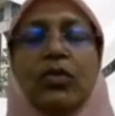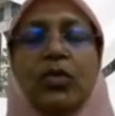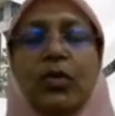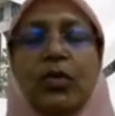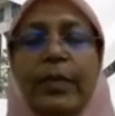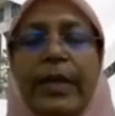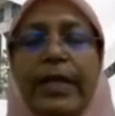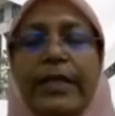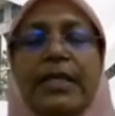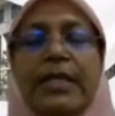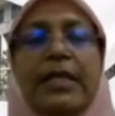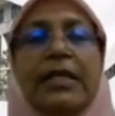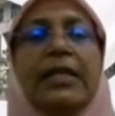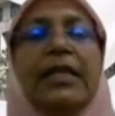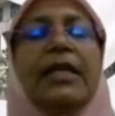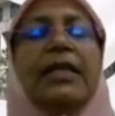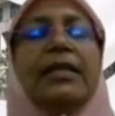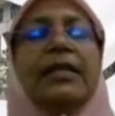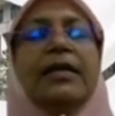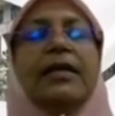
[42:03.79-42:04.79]
So
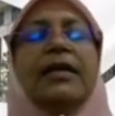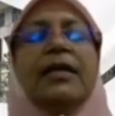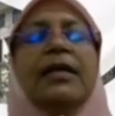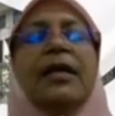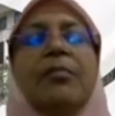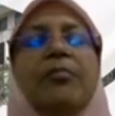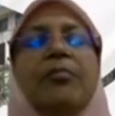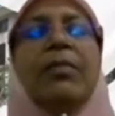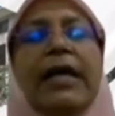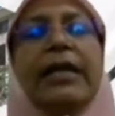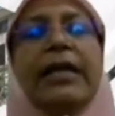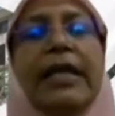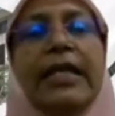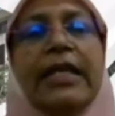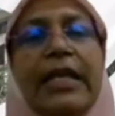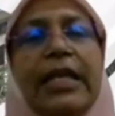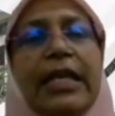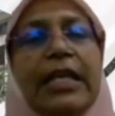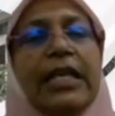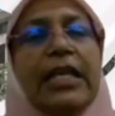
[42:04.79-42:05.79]
basically the
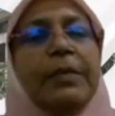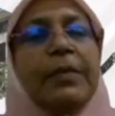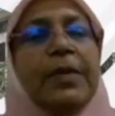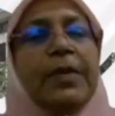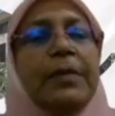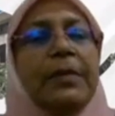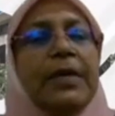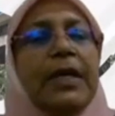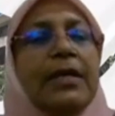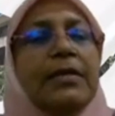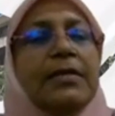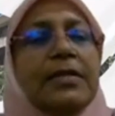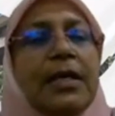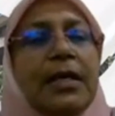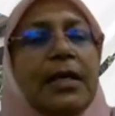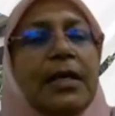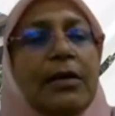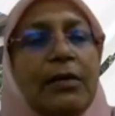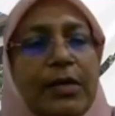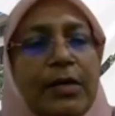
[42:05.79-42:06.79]
market equilibrium is
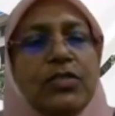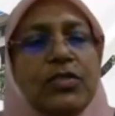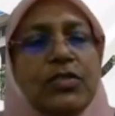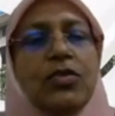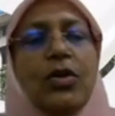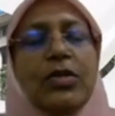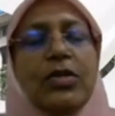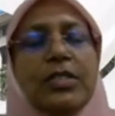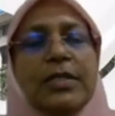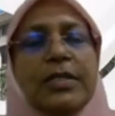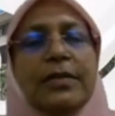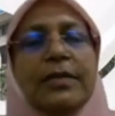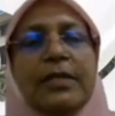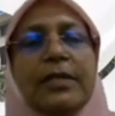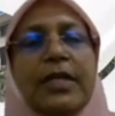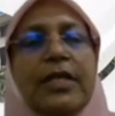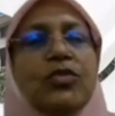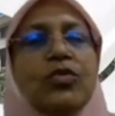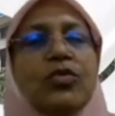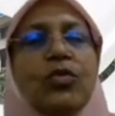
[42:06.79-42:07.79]
restored.
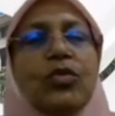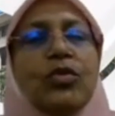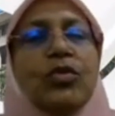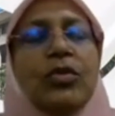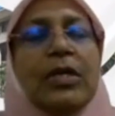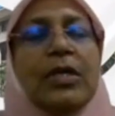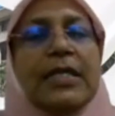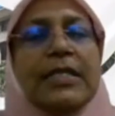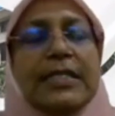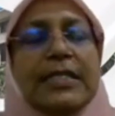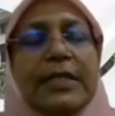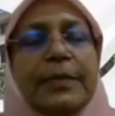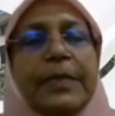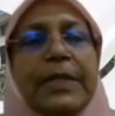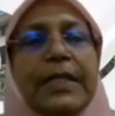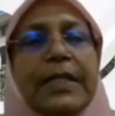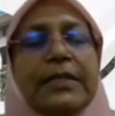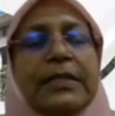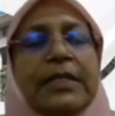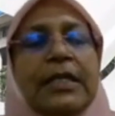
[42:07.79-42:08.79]
There's no
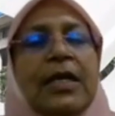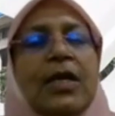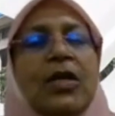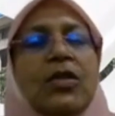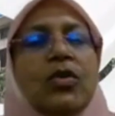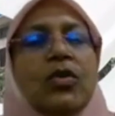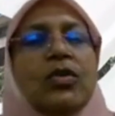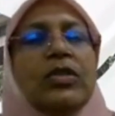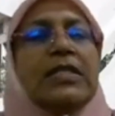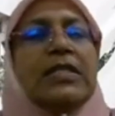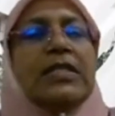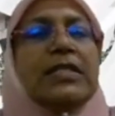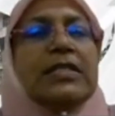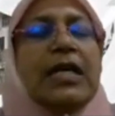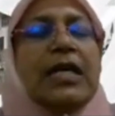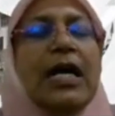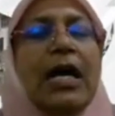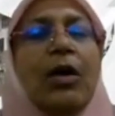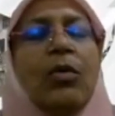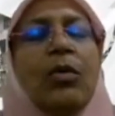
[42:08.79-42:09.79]
surplus. So this
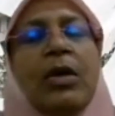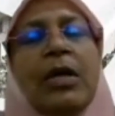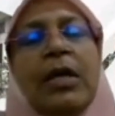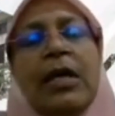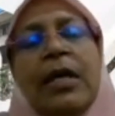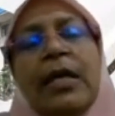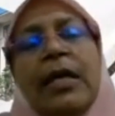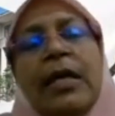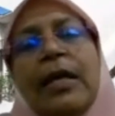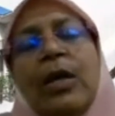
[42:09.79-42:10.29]
is how